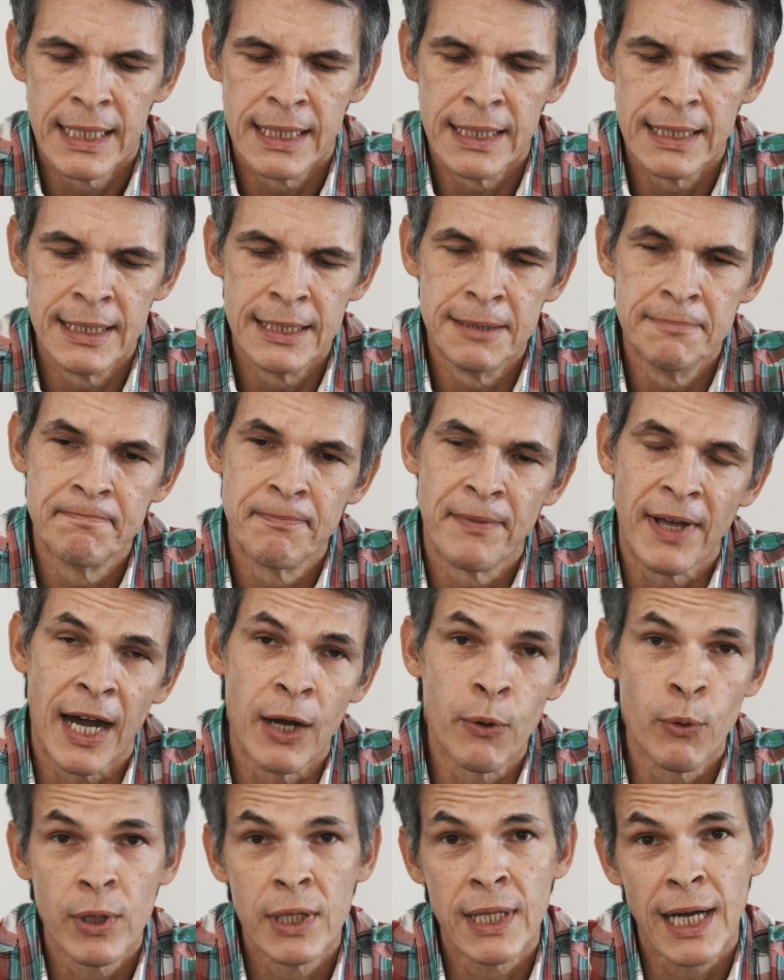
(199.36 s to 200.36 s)

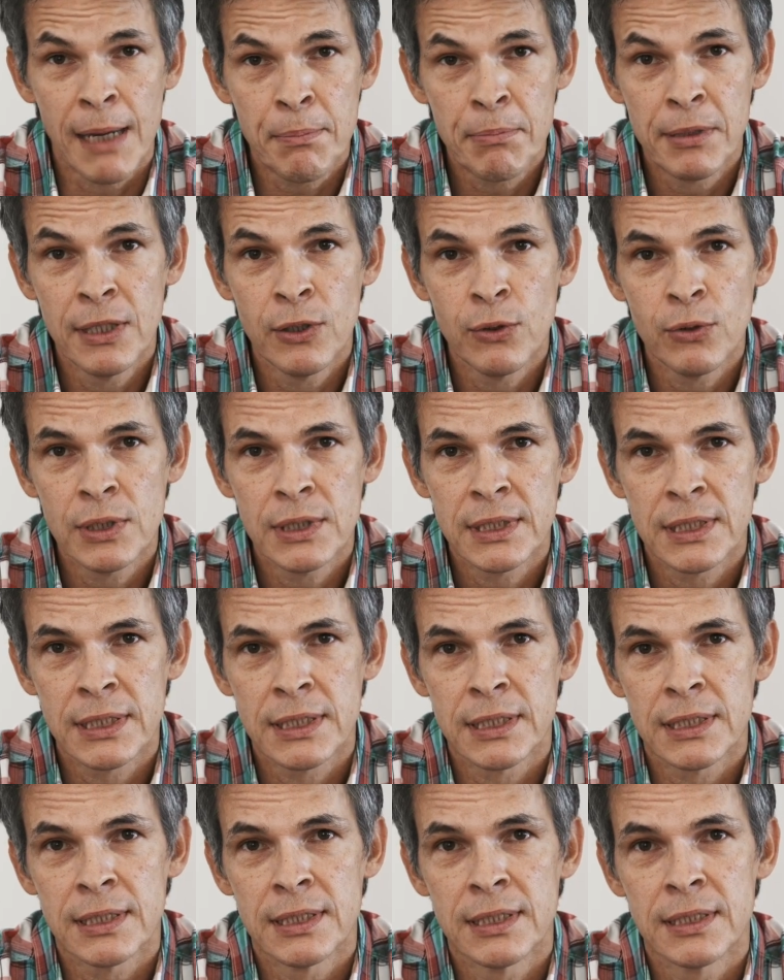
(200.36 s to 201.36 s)
I will upload
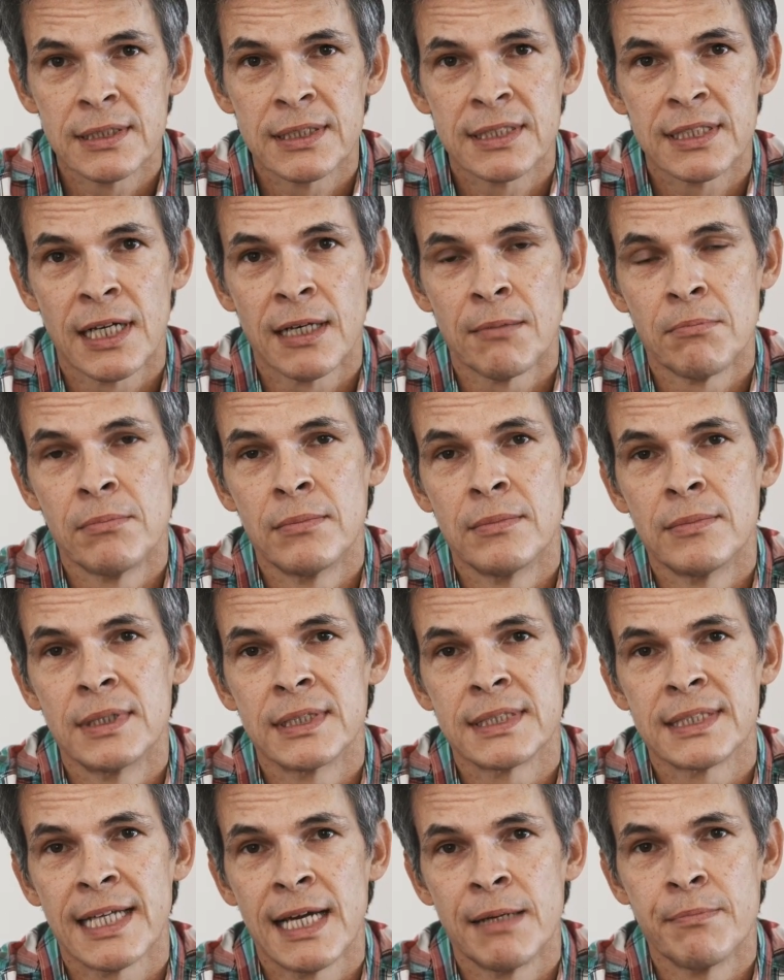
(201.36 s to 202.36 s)
some
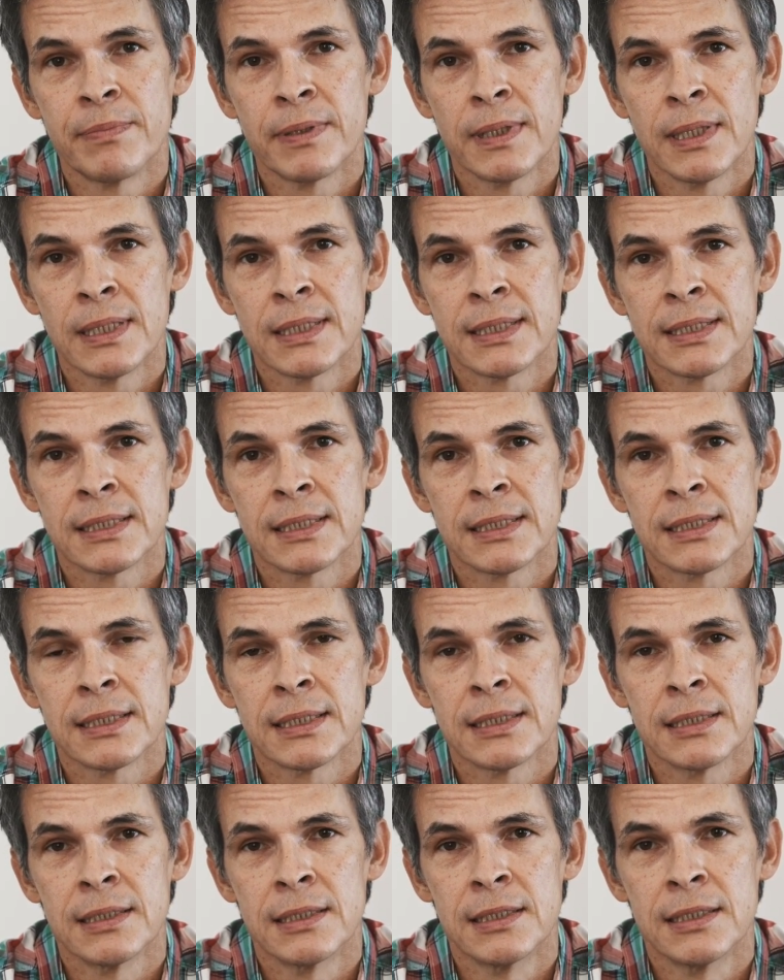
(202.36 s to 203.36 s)
samples,
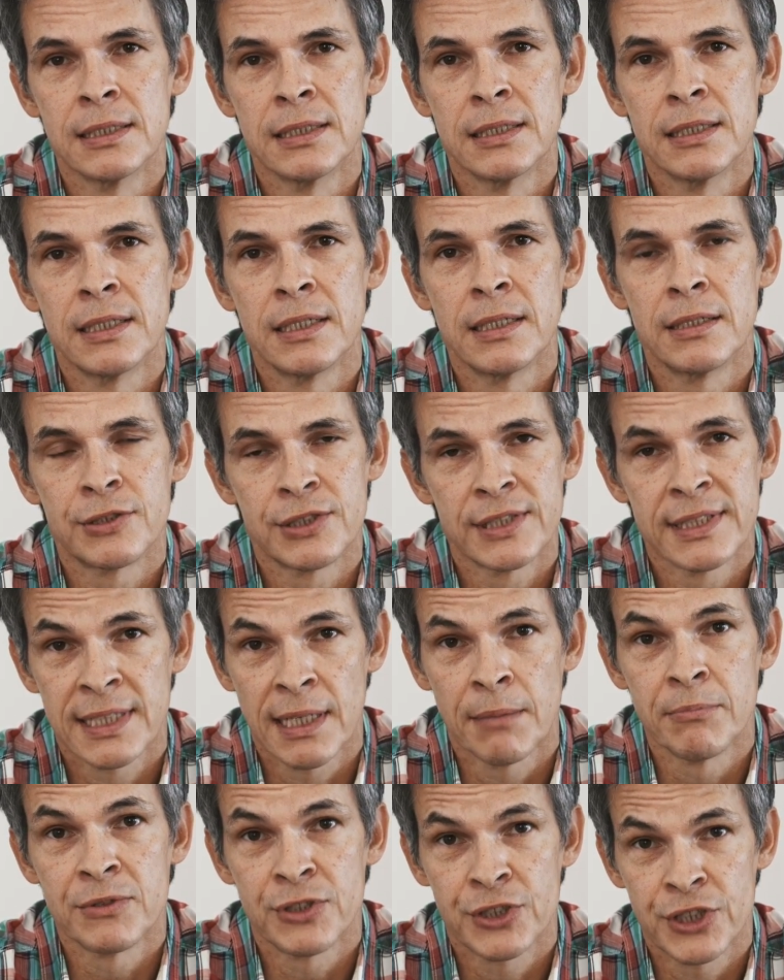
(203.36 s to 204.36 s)

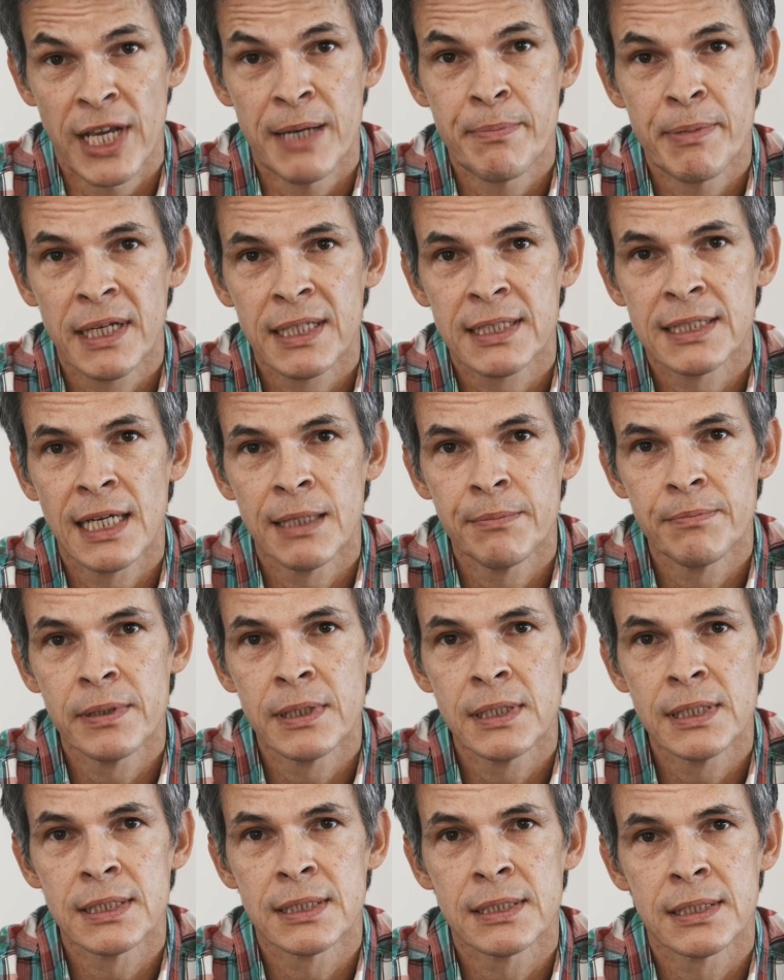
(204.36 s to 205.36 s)
some JPEG
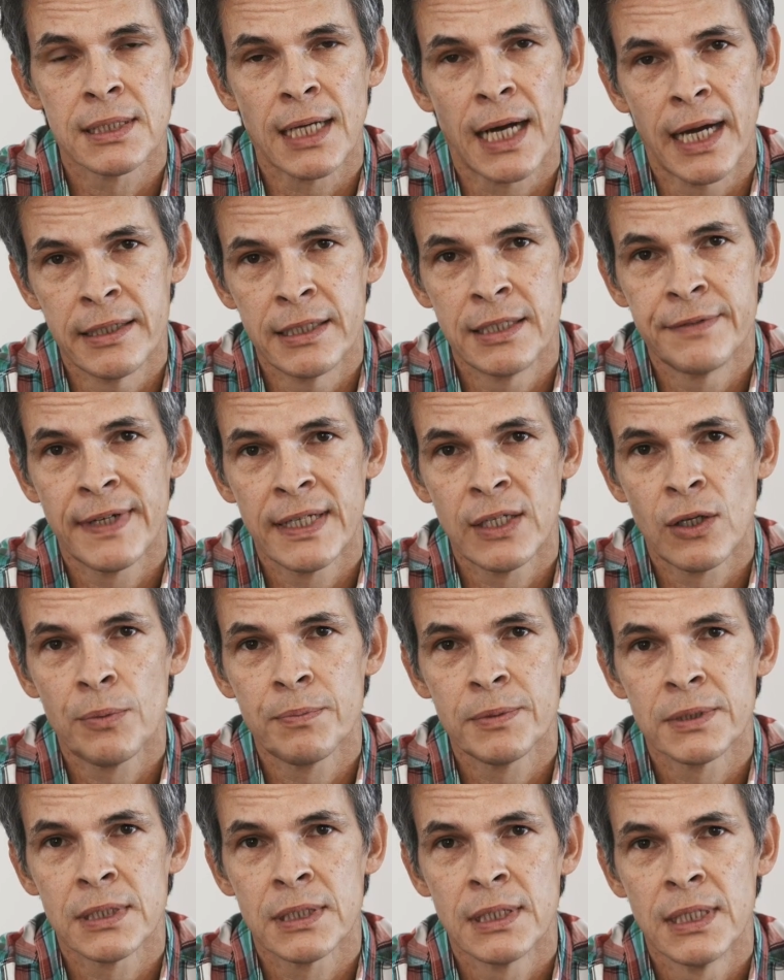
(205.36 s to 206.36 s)
samples I
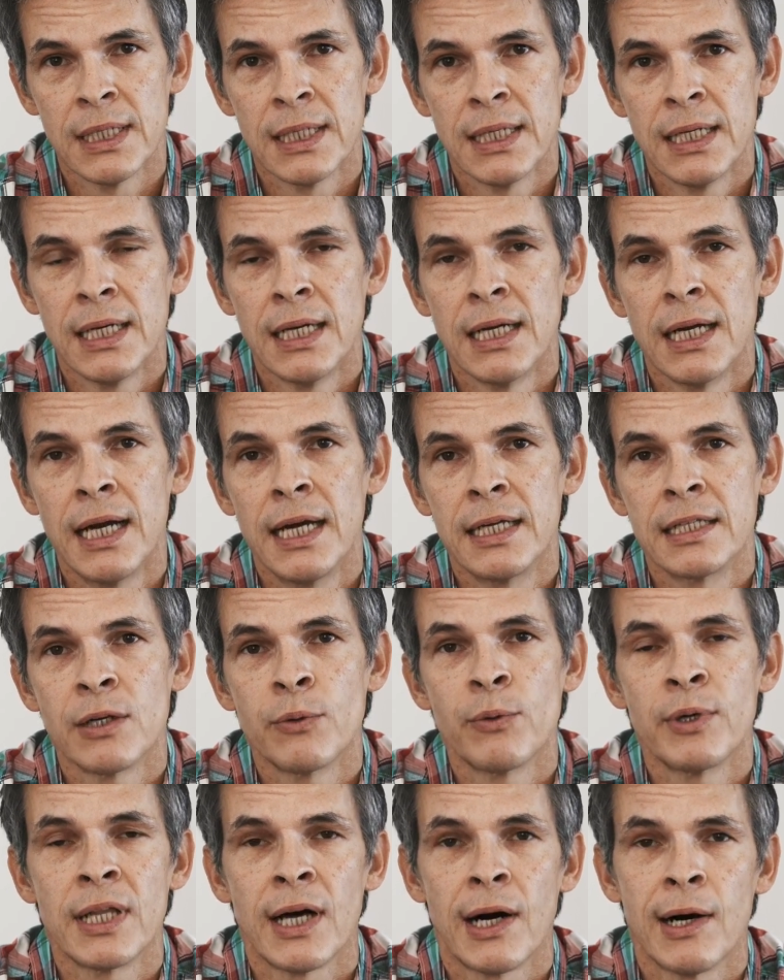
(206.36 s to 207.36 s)
developed, and I
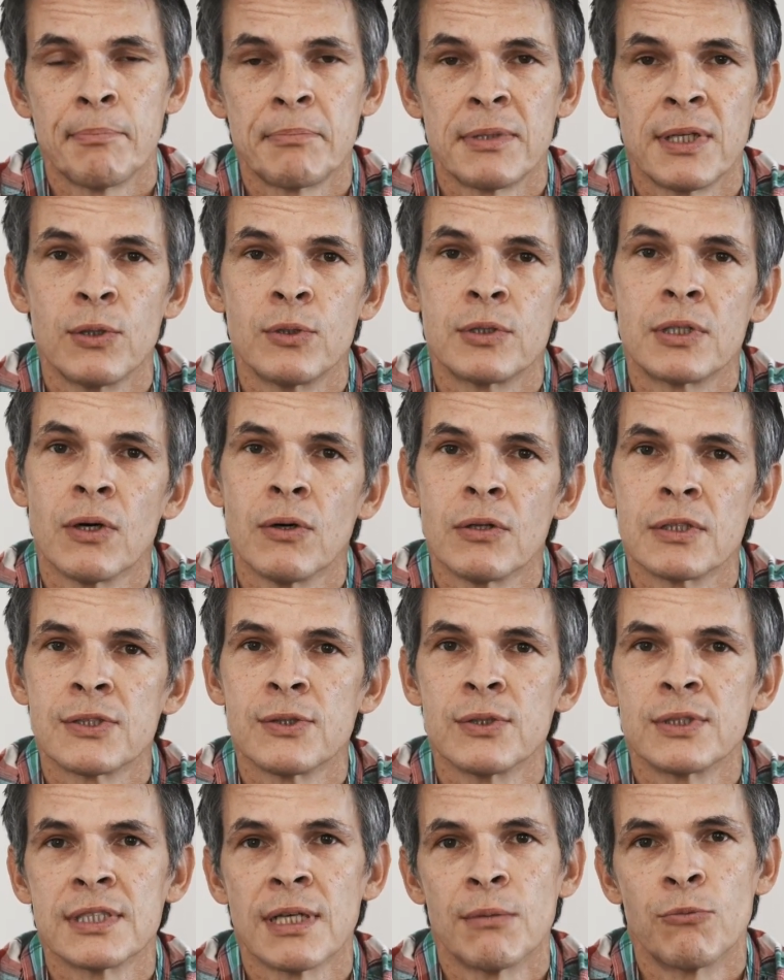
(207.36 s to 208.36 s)
will upload
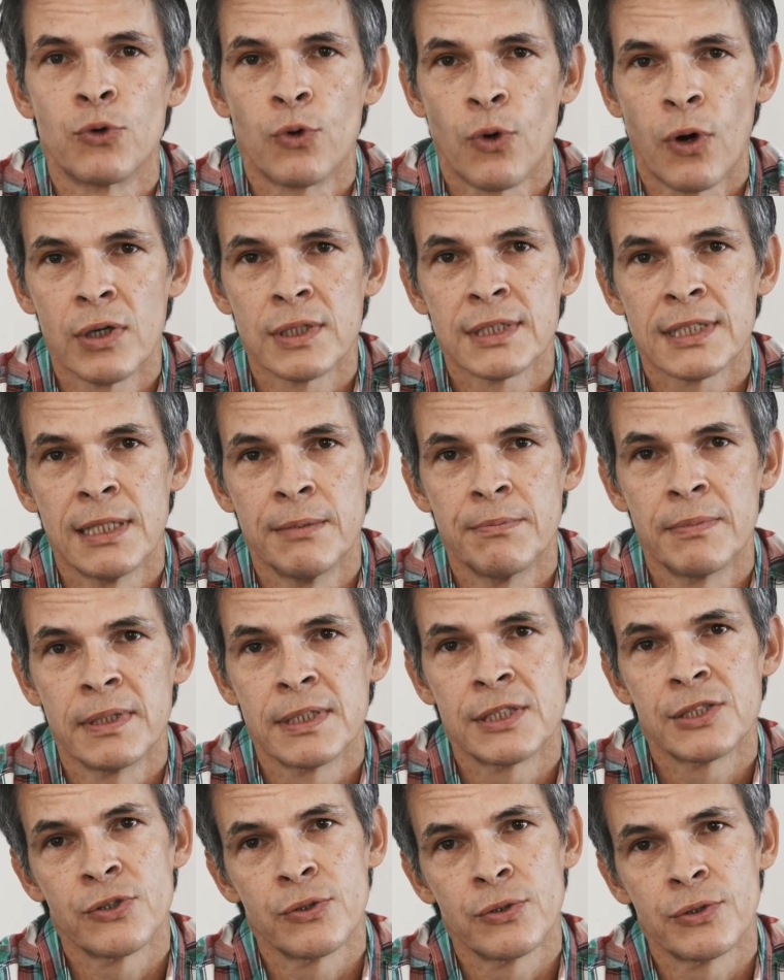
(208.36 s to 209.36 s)
also some RAW
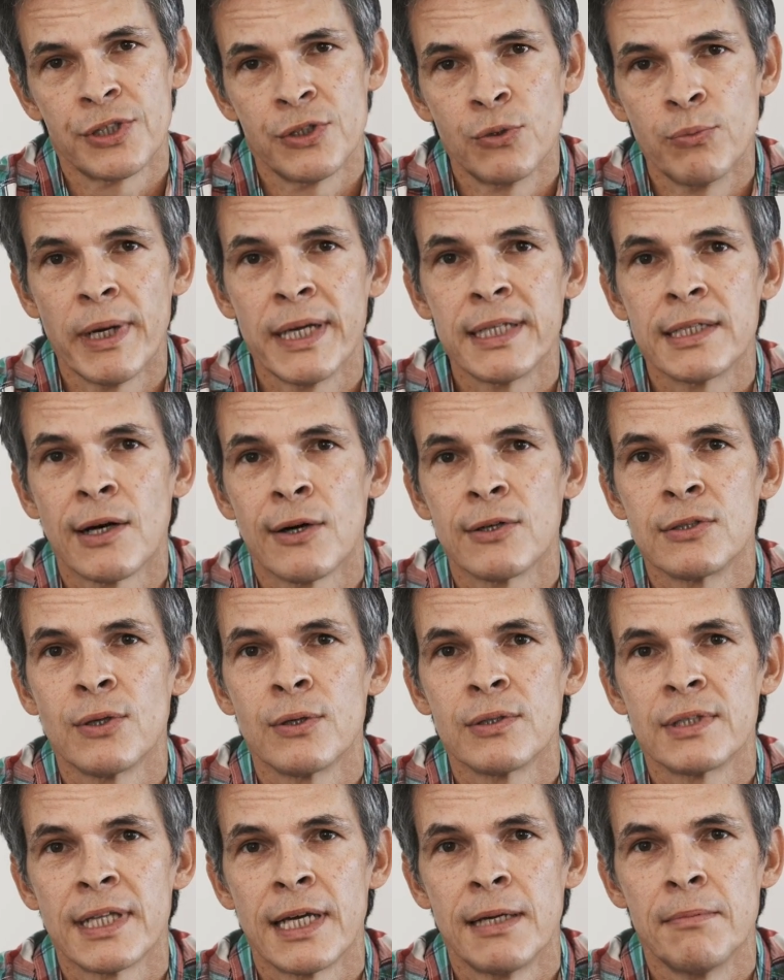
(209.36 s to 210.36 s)
samples, so you may
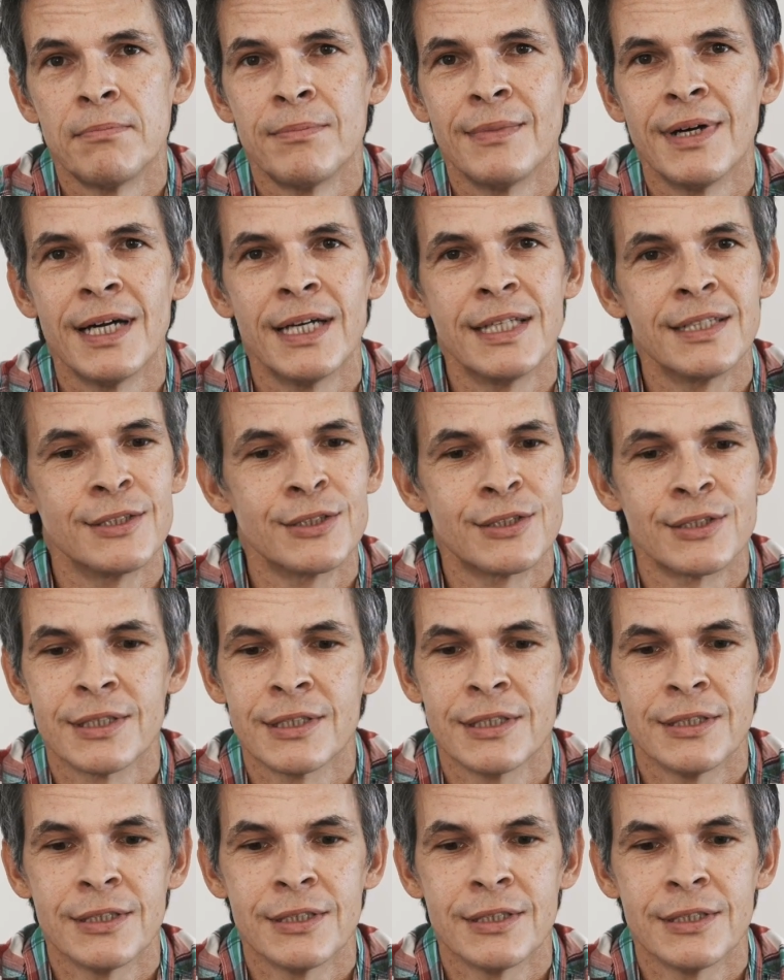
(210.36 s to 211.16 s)
download them and